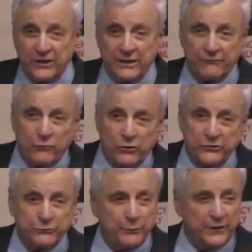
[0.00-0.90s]
And of
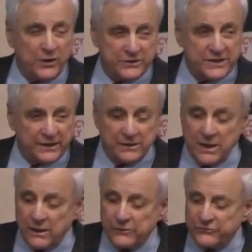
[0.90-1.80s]
course, with our
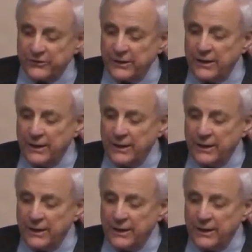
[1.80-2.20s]
technology,